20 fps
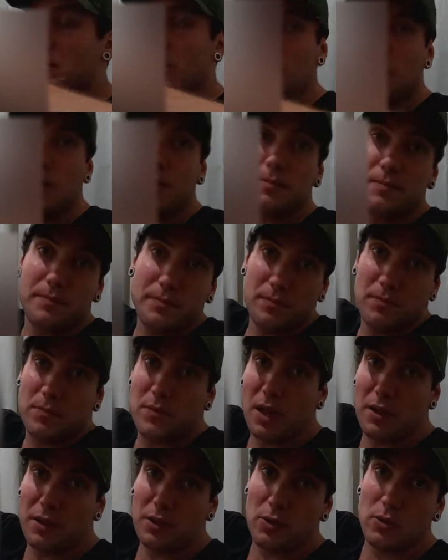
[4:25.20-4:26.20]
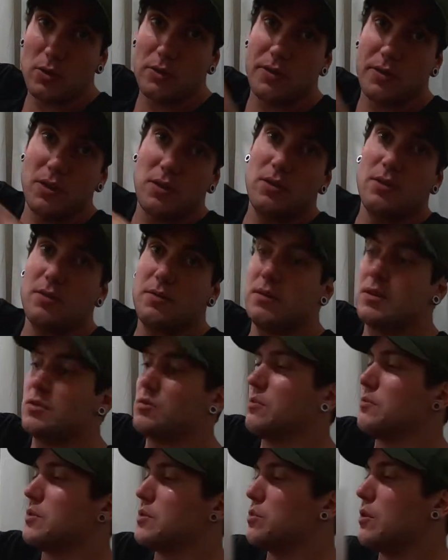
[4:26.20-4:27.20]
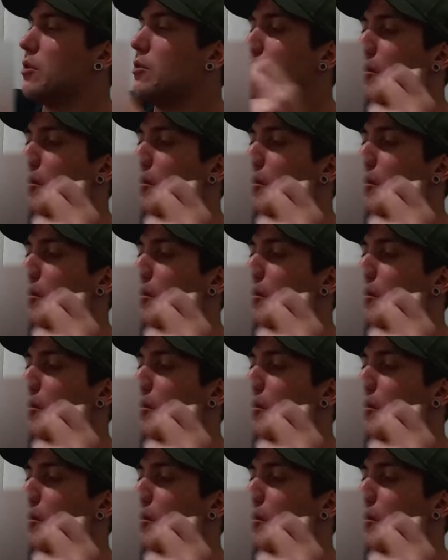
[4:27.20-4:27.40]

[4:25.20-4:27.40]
Alright, another good review. This one was well